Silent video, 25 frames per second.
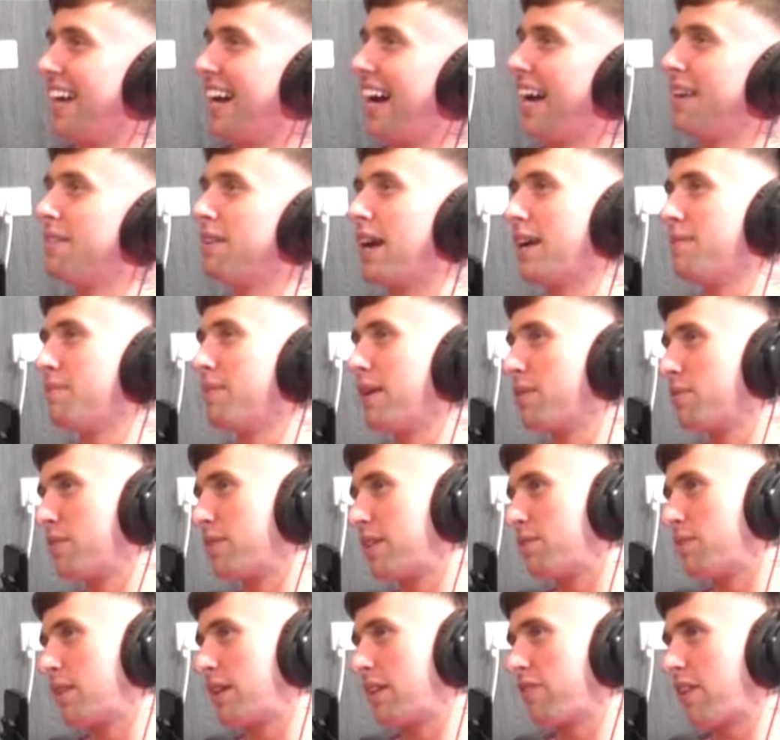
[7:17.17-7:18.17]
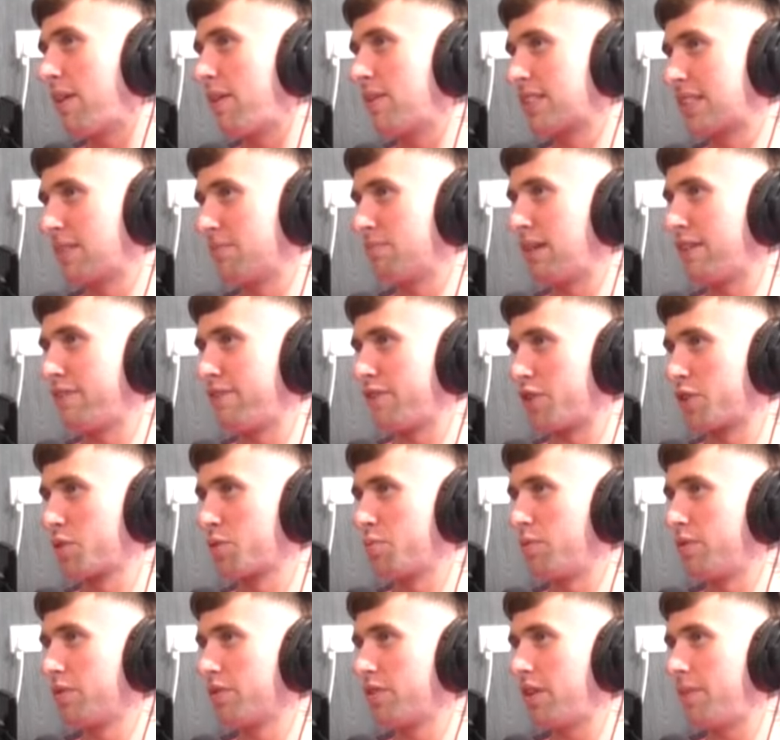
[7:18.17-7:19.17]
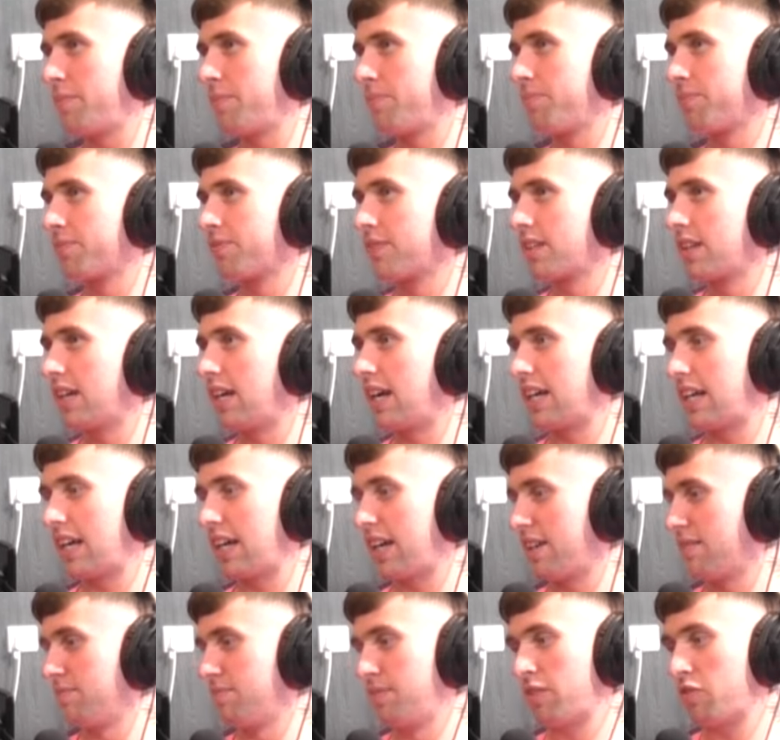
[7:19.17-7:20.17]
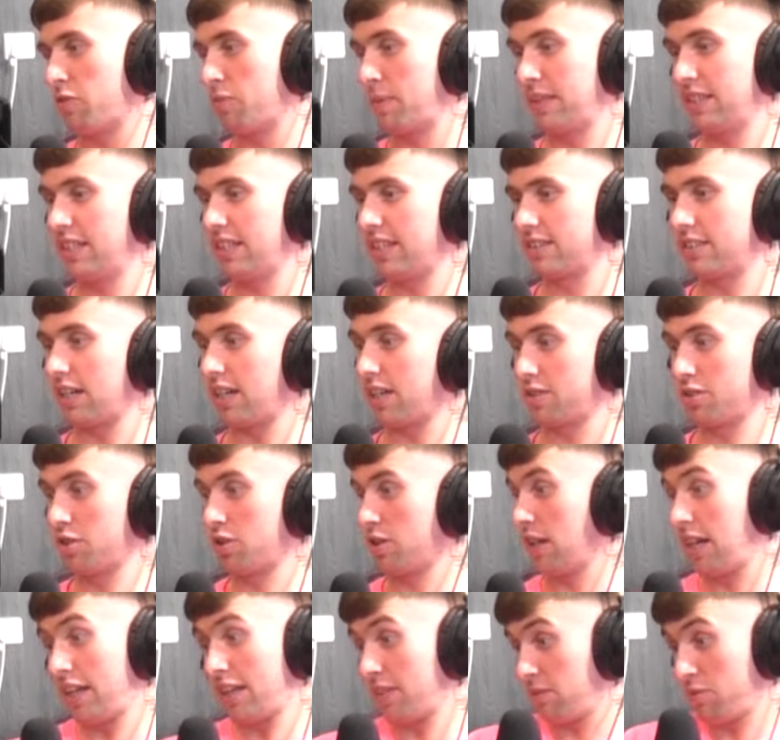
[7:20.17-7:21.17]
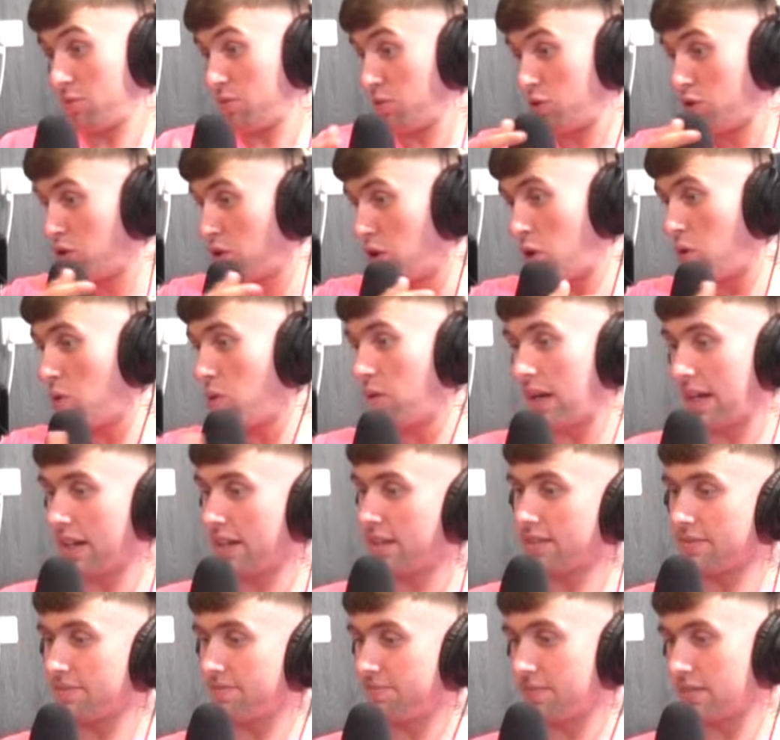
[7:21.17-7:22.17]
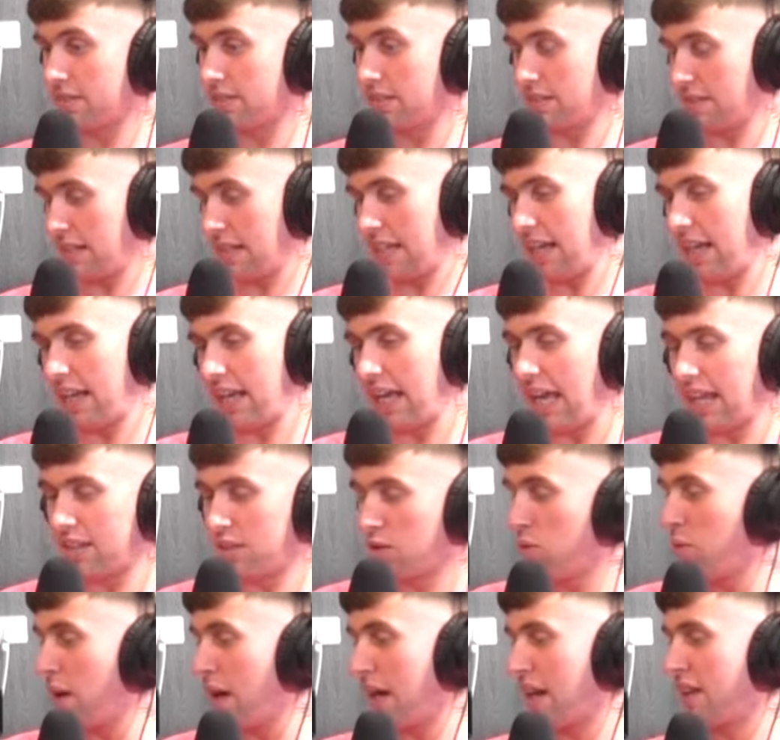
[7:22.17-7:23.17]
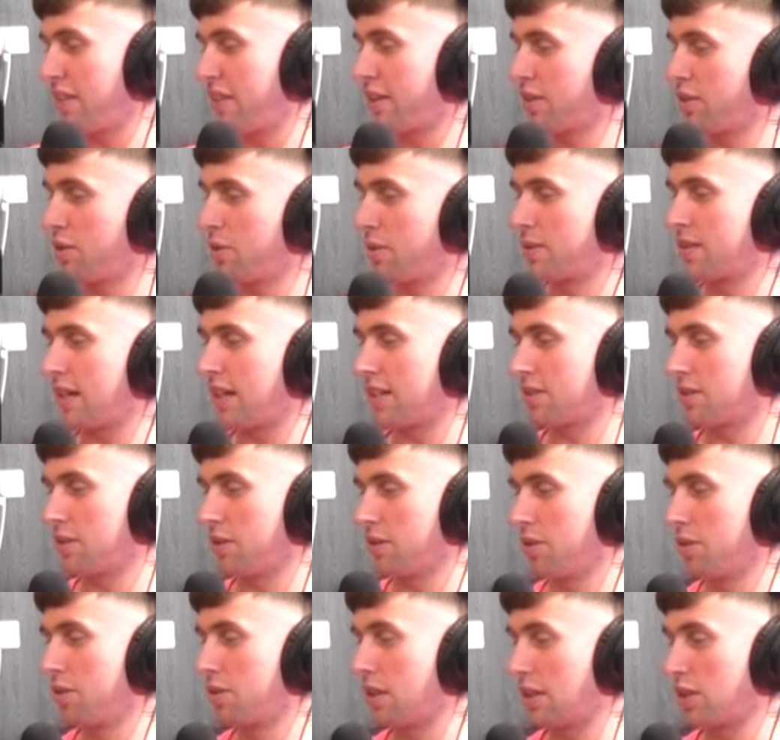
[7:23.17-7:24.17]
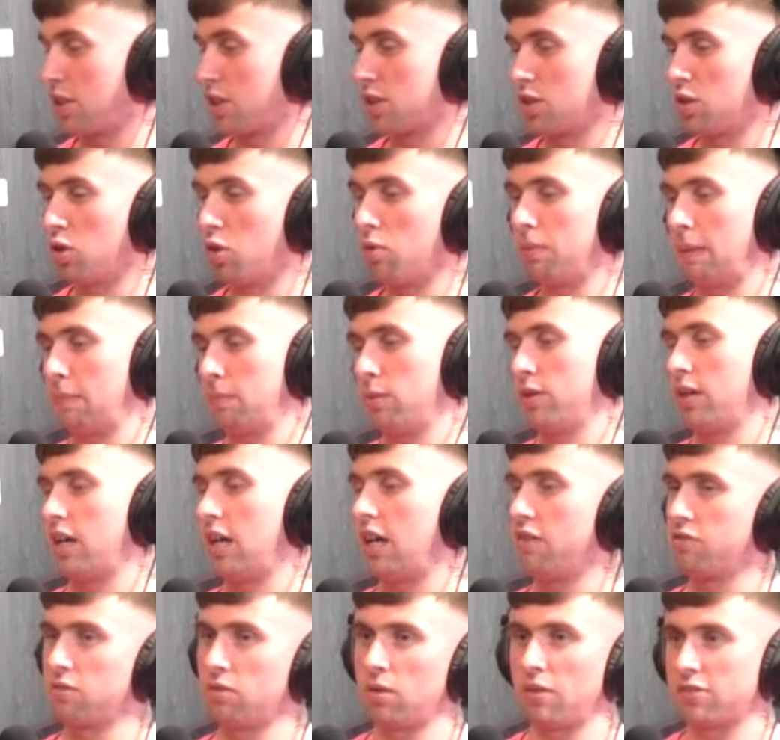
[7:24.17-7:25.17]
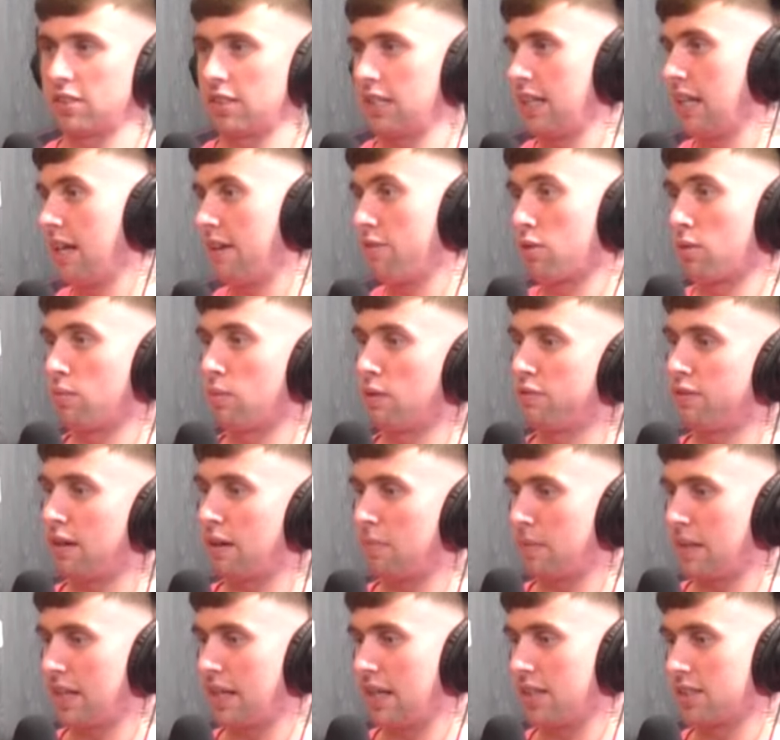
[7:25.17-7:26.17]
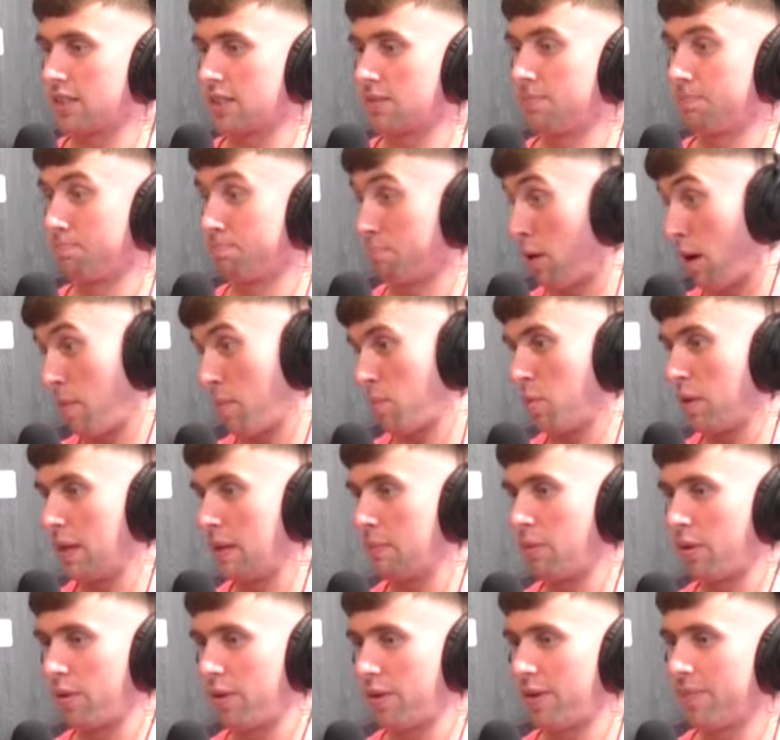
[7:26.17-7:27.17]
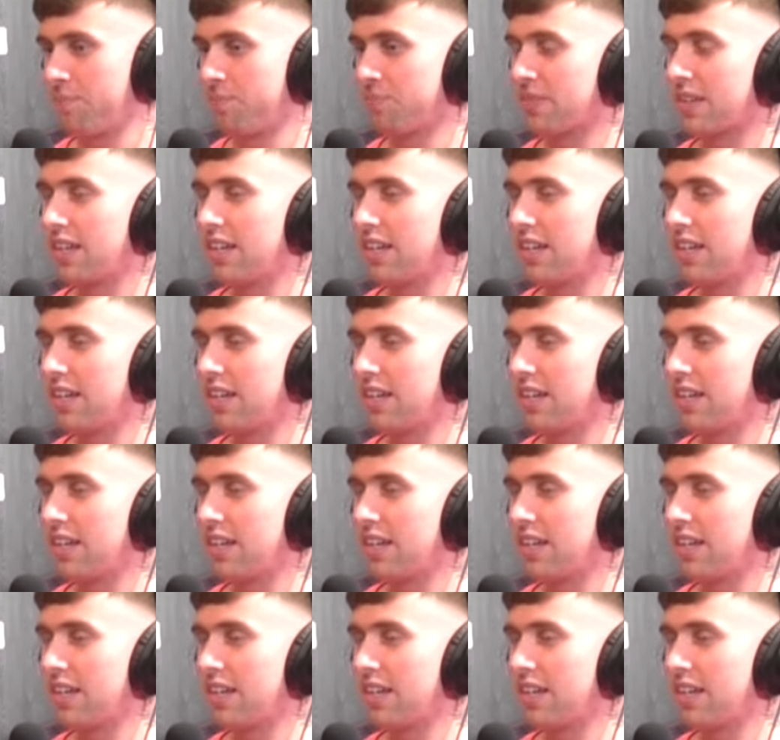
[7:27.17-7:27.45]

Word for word: I, I remember whenever I was getting my first one done, again, never been to a tattoo, I know, like, I know anything to do with tattoos. Mm-hmm. I just know people who have them. Obviously, everyone in my family has them, bar yeah. my wee brother.